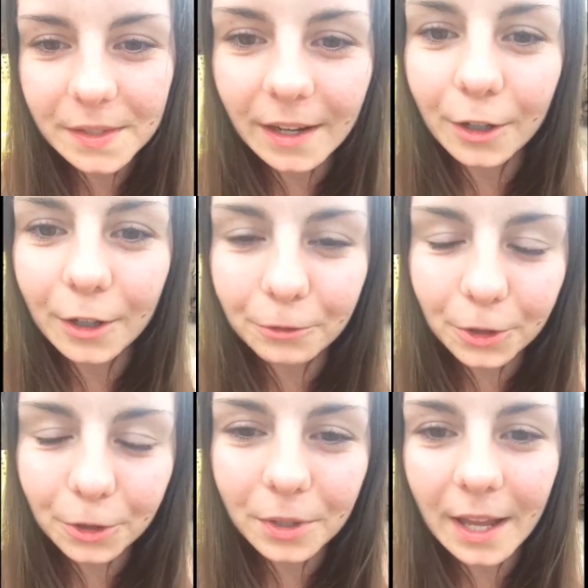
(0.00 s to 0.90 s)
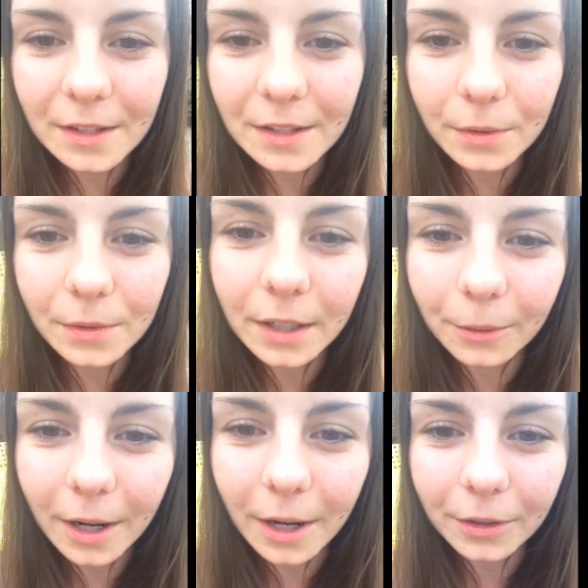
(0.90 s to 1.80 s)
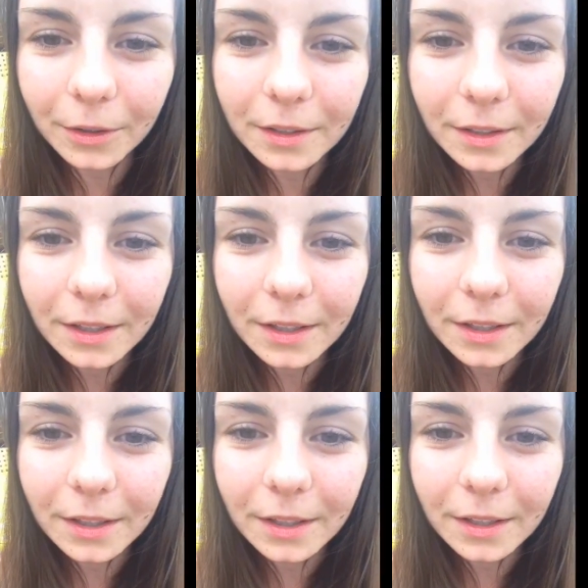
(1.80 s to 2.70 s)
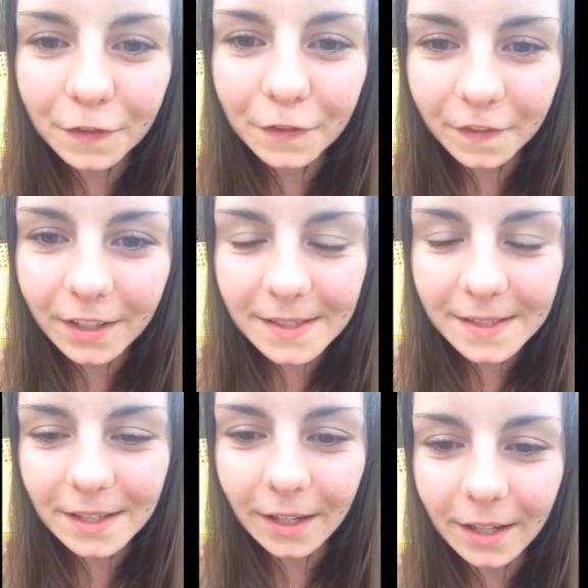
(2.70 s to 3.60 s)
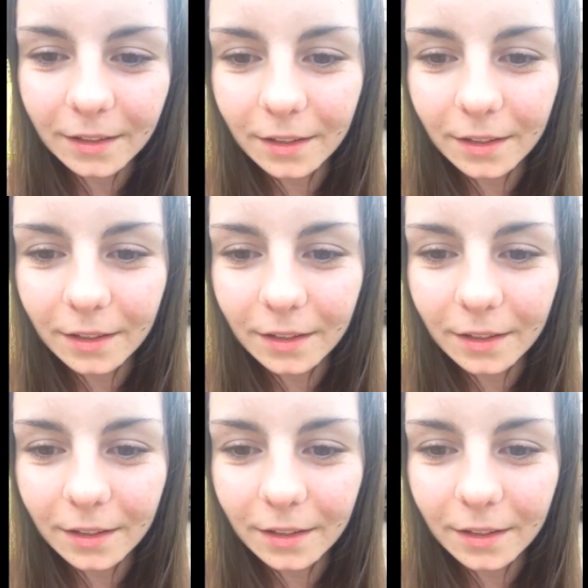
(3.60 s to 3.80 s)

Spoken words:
are a few cats running around, not fixed, and